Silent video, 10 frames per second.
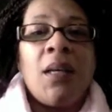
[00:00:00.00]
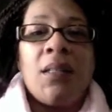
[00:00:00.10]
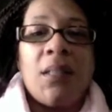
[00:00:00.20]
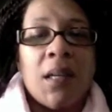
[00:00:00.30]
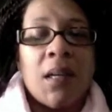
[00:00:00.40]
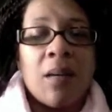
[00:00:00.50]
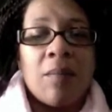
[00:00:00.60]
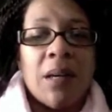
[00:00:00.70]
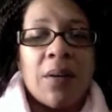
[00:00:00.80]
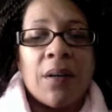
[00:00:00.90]
Deity
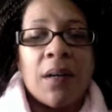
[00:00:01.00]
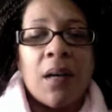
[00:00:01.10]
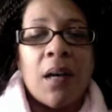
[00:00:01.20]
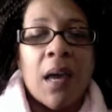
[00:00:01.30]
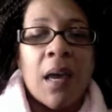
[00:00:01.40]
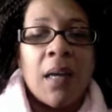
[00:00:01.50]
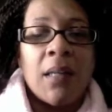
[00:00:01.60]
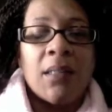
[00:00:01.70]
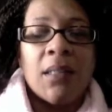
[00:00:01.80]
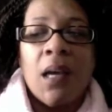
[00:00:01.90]
America,
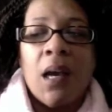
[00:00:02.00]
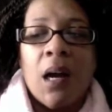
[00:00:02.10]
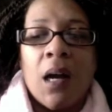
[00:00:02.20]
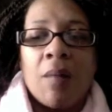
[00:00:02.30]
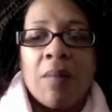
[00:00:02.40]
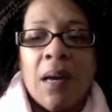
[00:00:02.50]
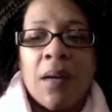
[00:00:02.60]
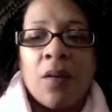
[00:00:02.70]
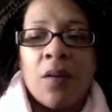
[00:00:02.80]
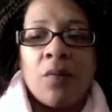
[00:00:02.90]
and um, I
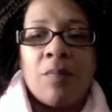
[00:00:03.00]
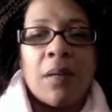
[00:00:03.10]
hope